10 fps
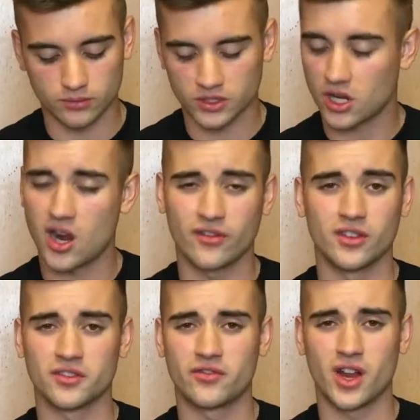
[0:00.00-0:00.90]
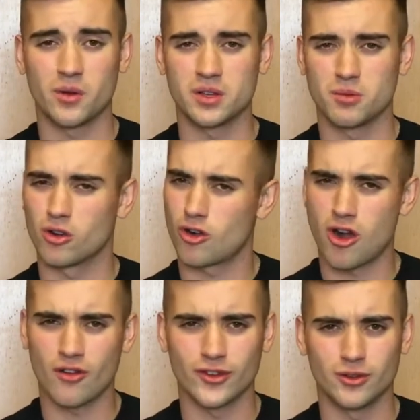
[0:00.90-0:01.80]
Just carving those fairways, bro.
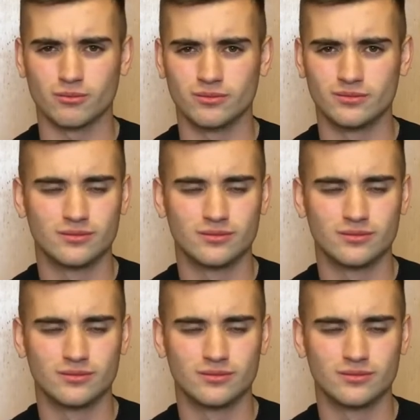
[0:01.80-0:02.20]
Carving them.